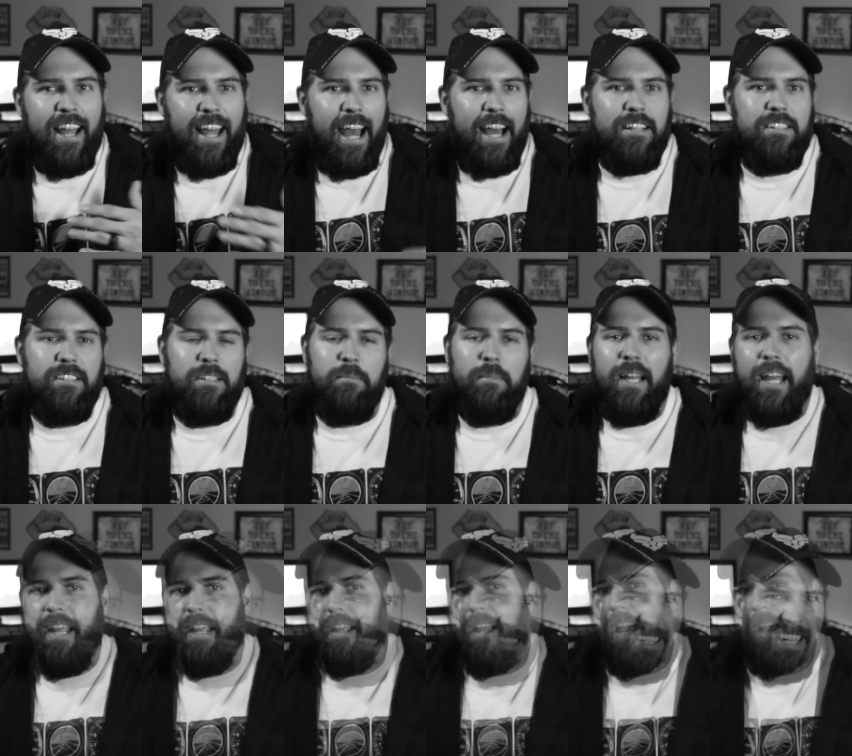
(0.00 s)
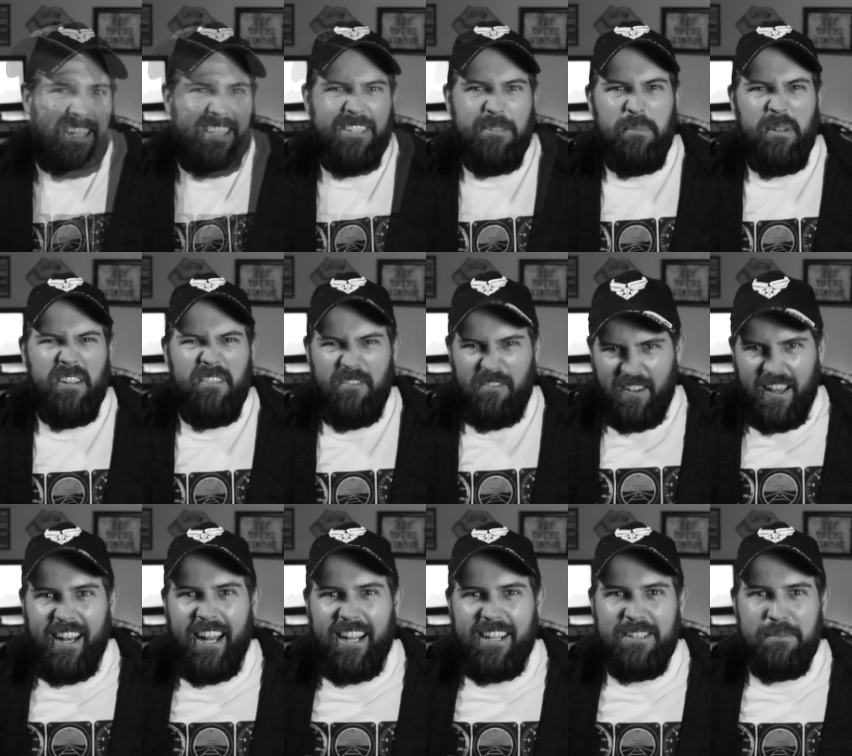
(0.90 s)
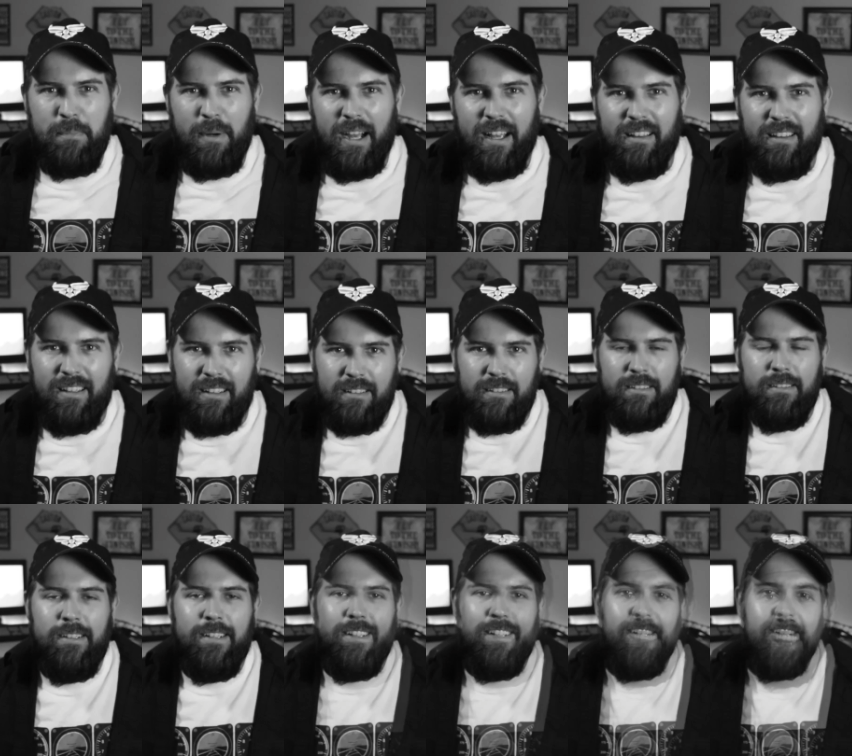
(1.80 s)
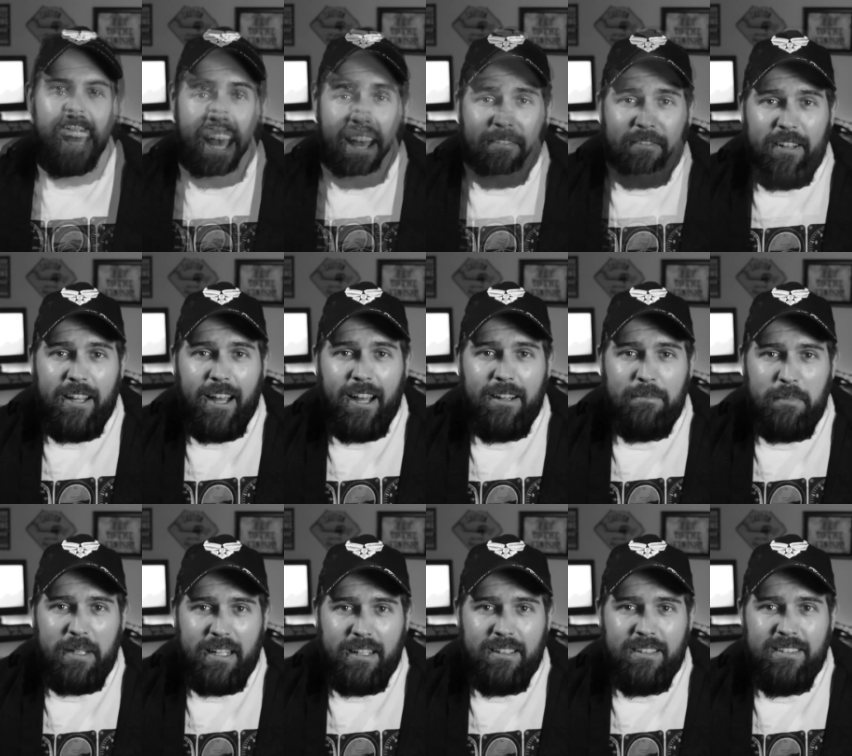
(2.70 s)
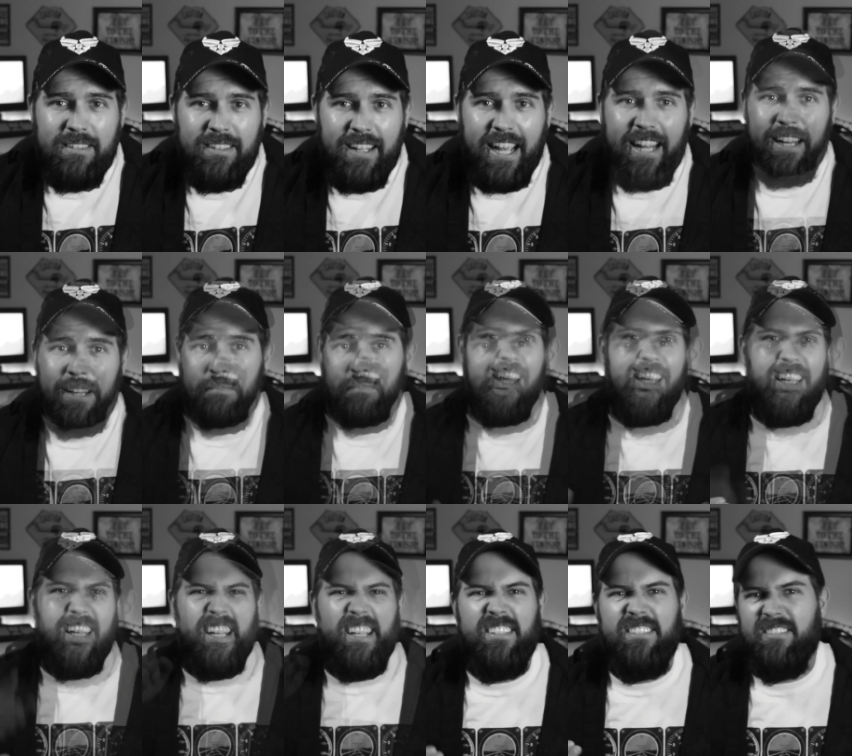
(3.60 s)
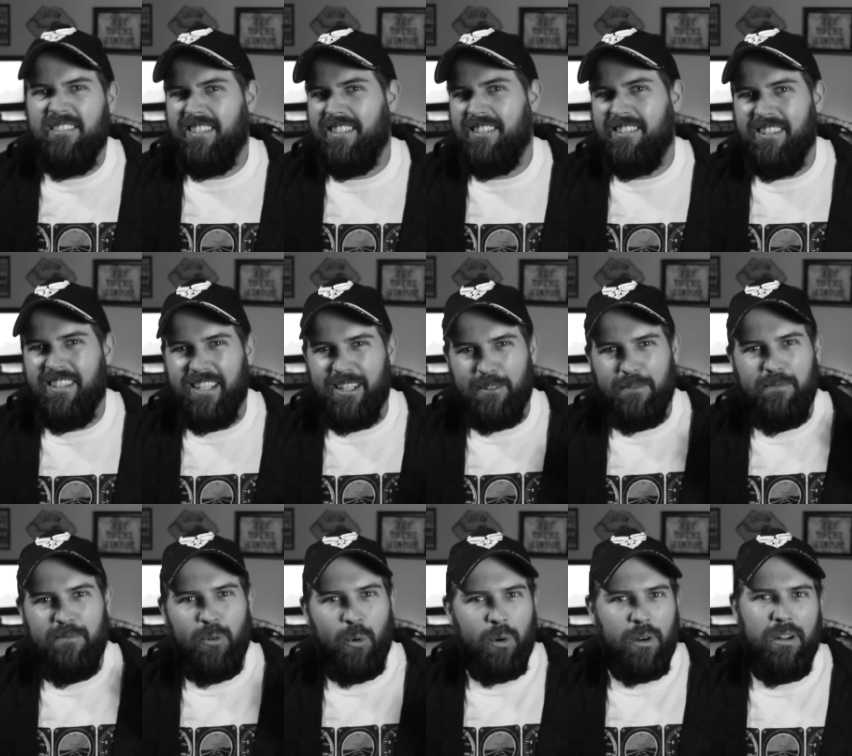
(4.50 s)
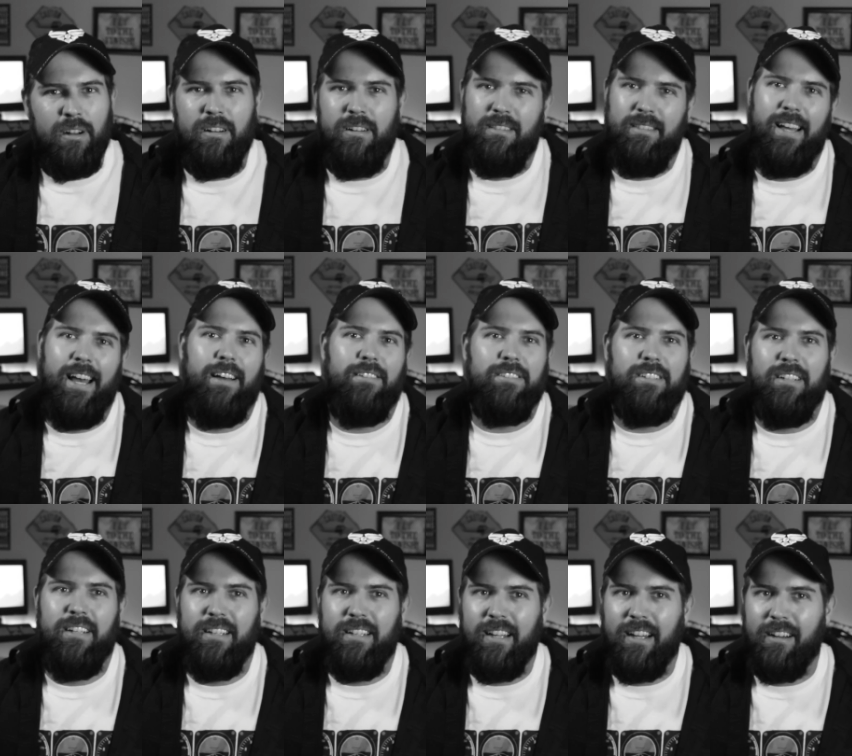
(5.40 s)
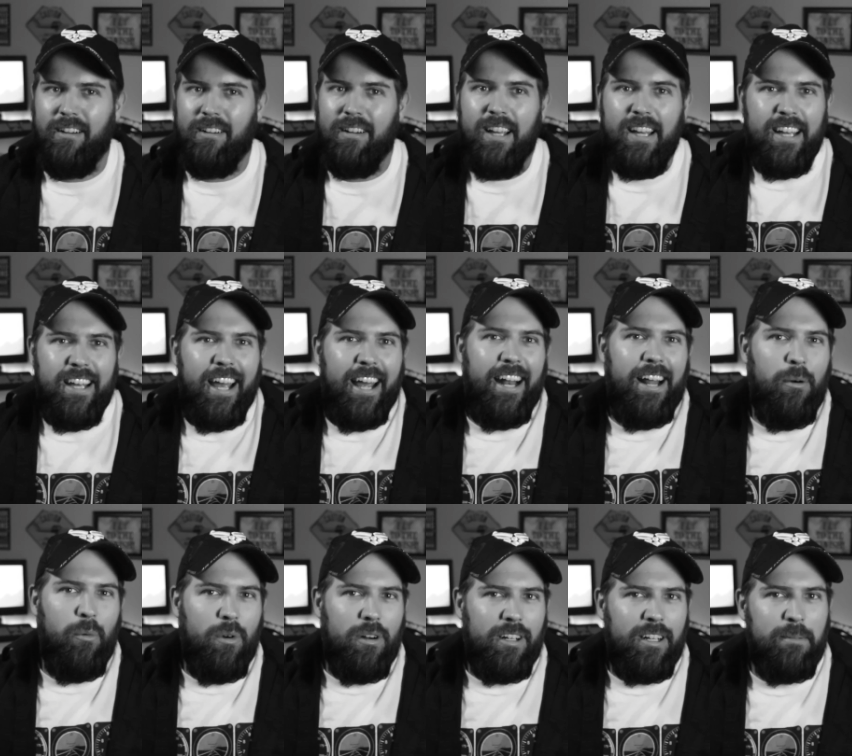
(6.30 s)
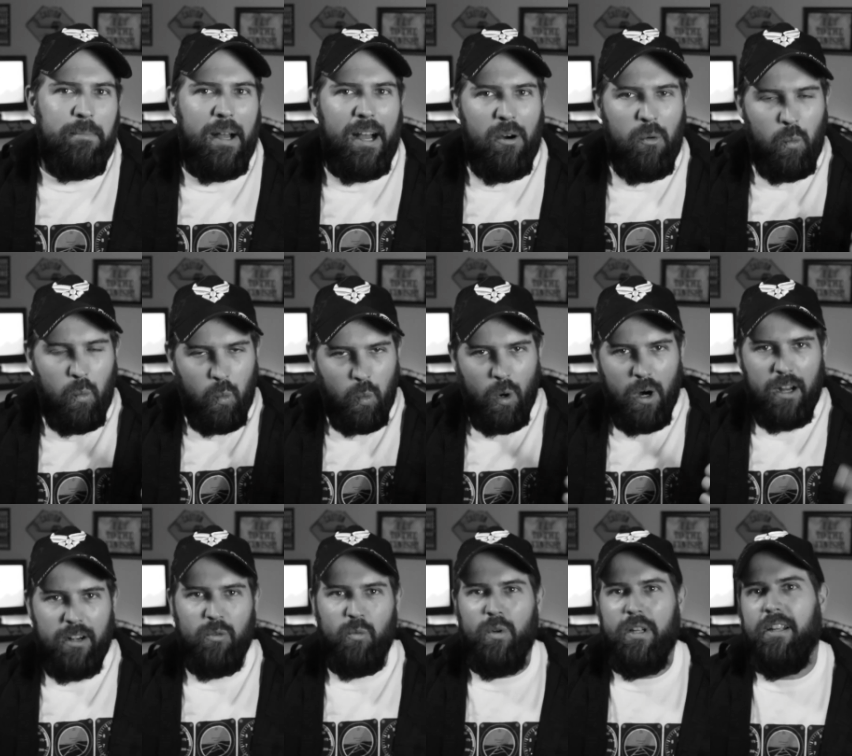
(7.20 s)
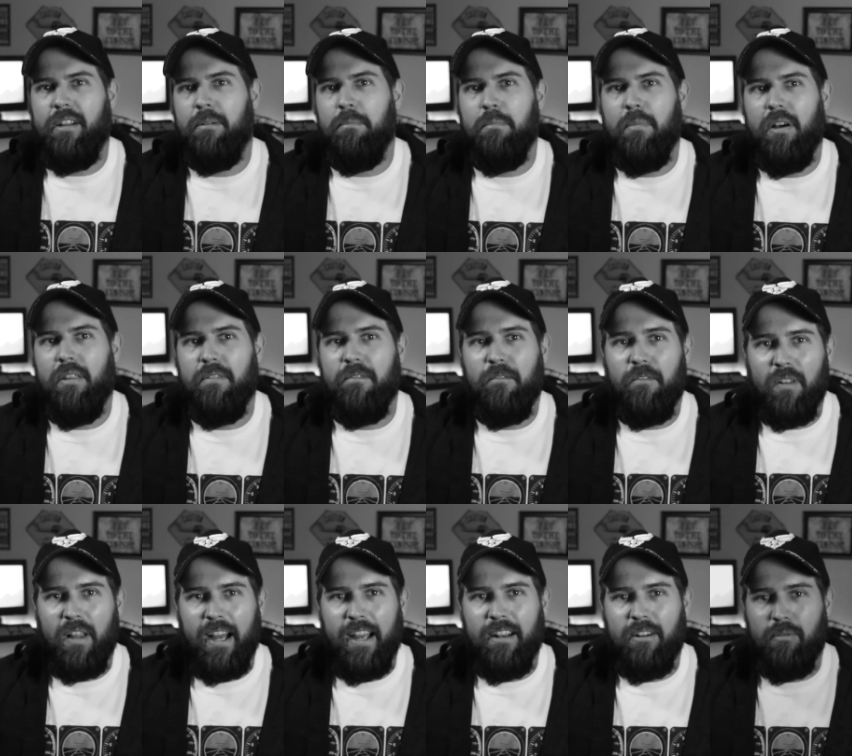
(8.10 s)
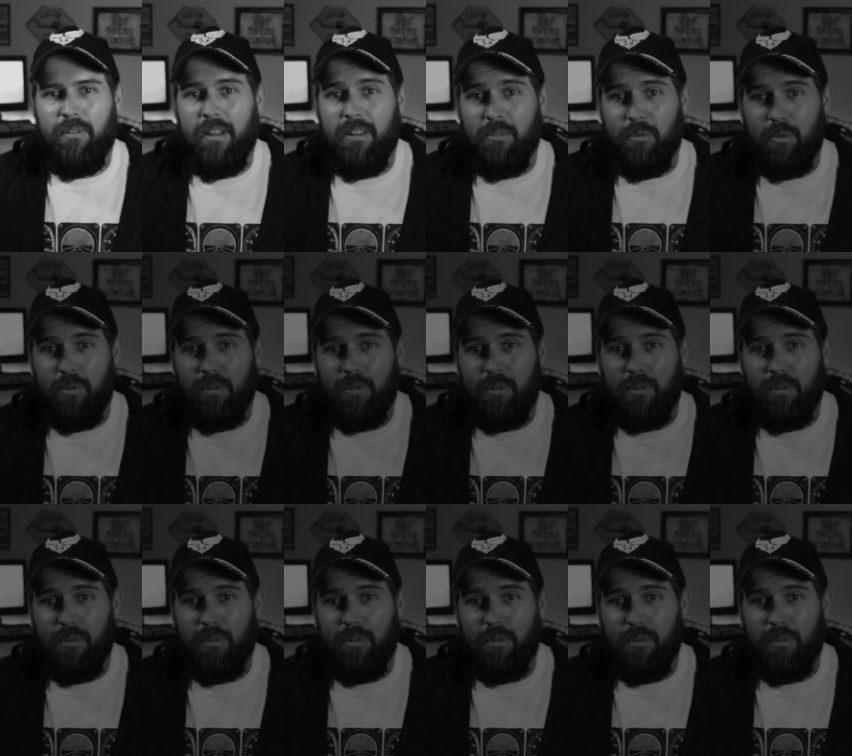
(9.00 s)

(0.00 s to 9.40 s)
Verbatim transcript: I asked him, what's it like to be a FedEx pilot? He laughed at me. I easily clear $400,000 a year, and I work about 1 week a month flying around the